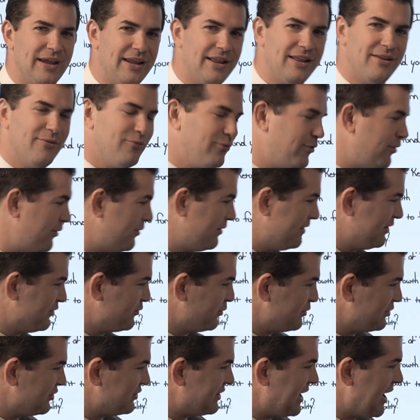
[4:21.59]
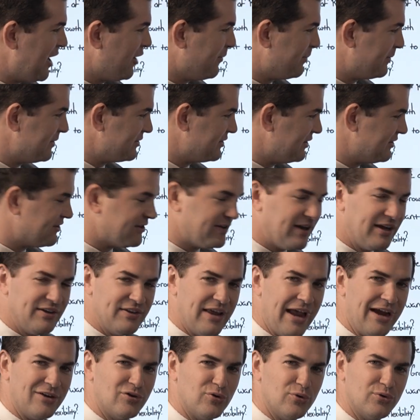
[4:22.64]
Like, this will just help us. It's a nice
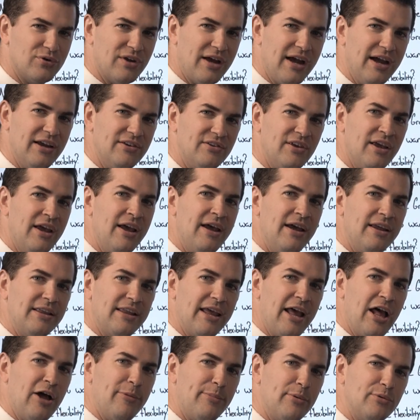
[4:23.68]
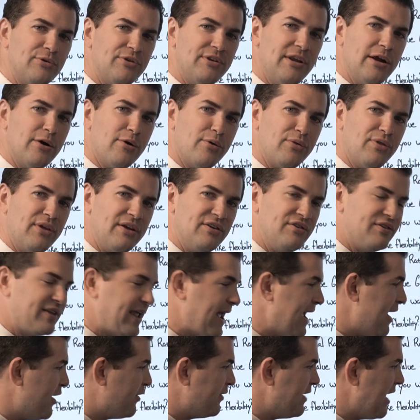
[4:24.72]
exercise to help us narrow things
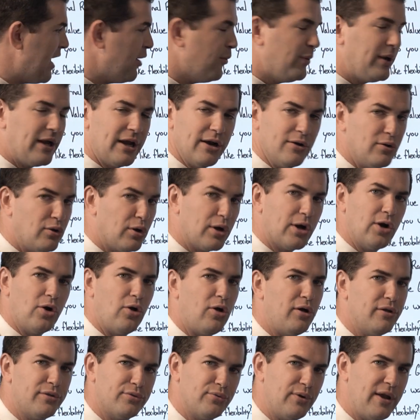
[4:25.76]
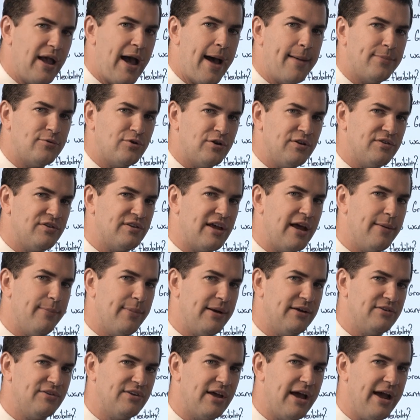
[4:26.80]
down, and we can look at all three options side
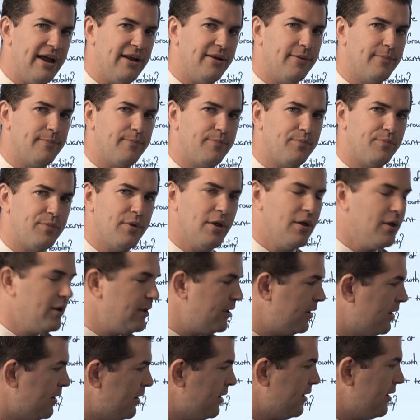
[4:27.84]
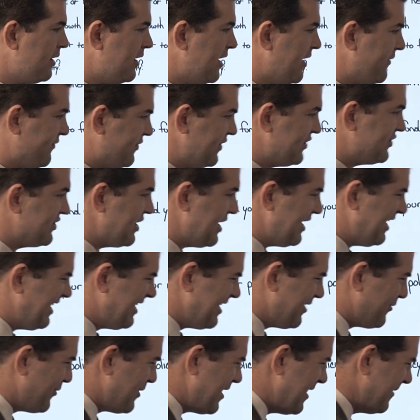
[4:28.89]
by side. If they say, you
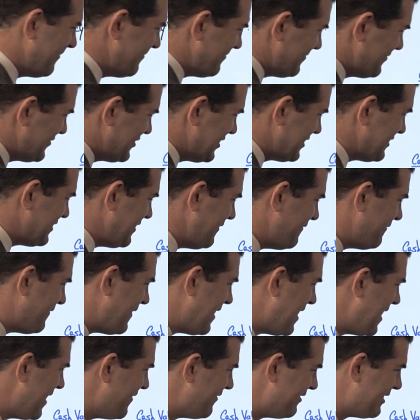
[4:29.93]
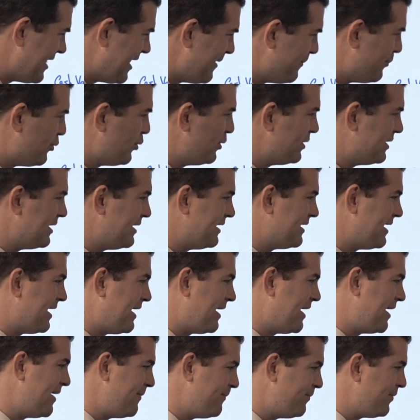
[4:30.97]
know what, 65 at that point in
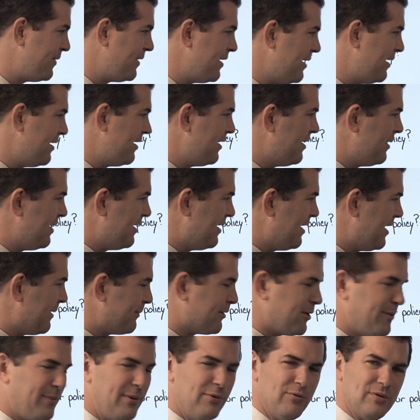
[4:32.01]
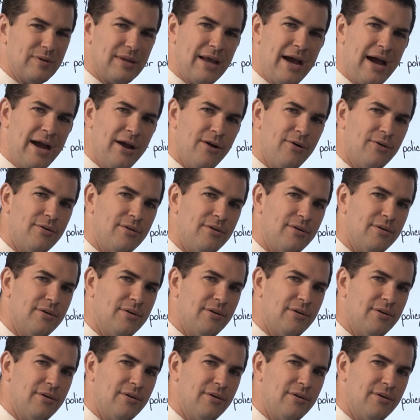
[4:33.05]
time, I'm going to be retired,